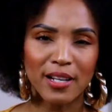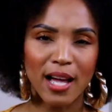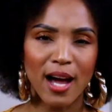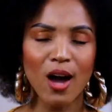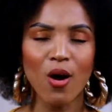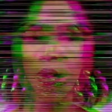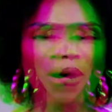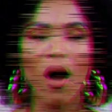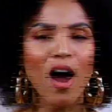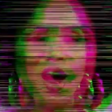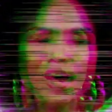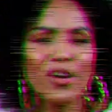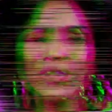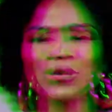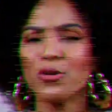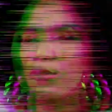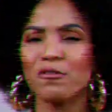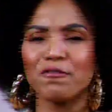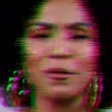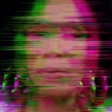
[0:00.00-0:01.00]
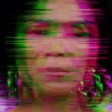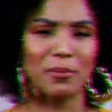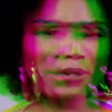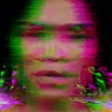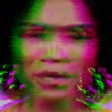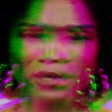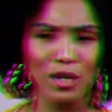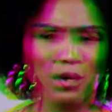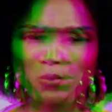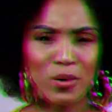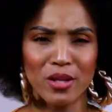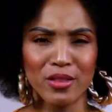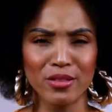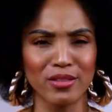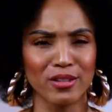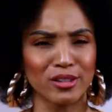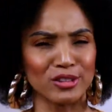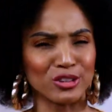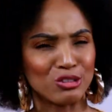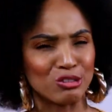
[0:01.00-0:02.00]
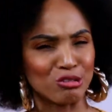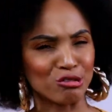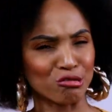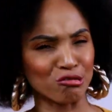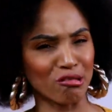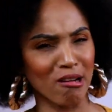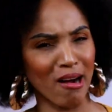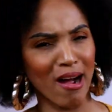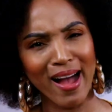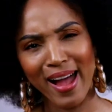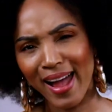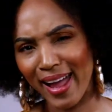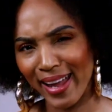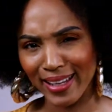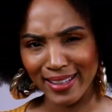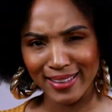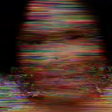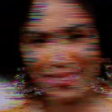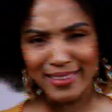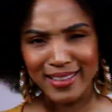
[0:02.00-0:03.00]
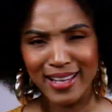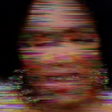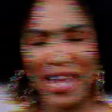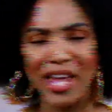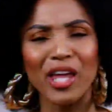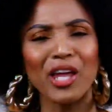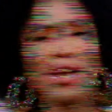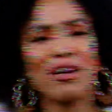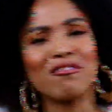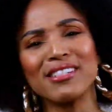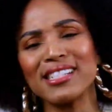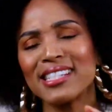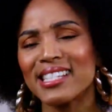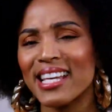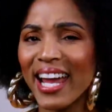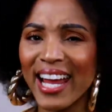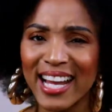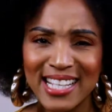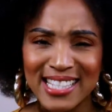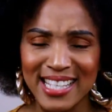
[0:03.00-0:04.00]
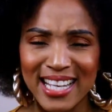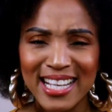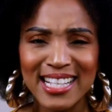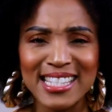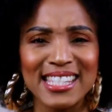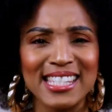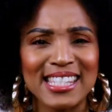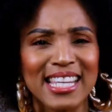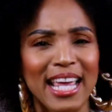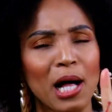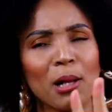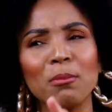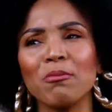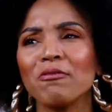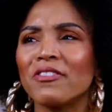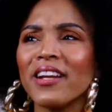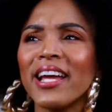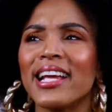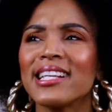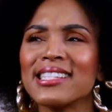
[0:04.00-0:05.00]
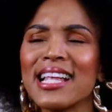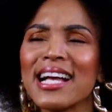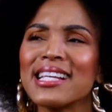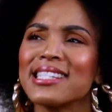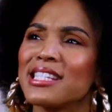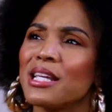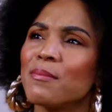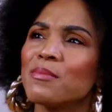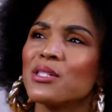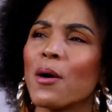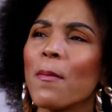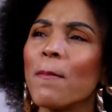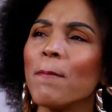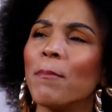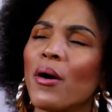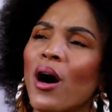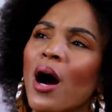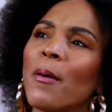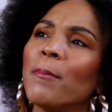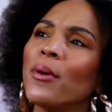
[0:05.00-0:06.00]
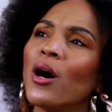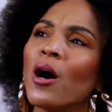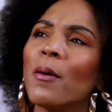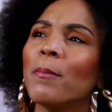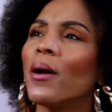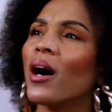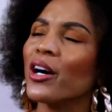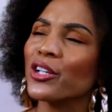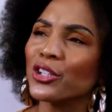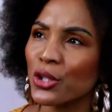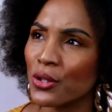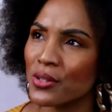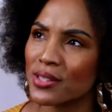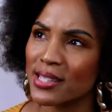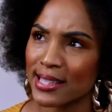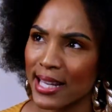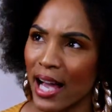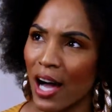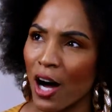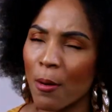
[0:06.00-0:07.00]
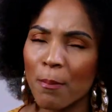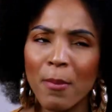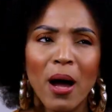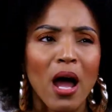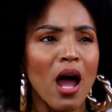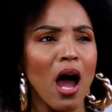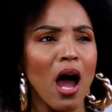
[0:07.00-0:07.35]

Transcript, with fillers: Now, are you familiar with the dry, irritating scalp flakes that seem to pop up on your scalp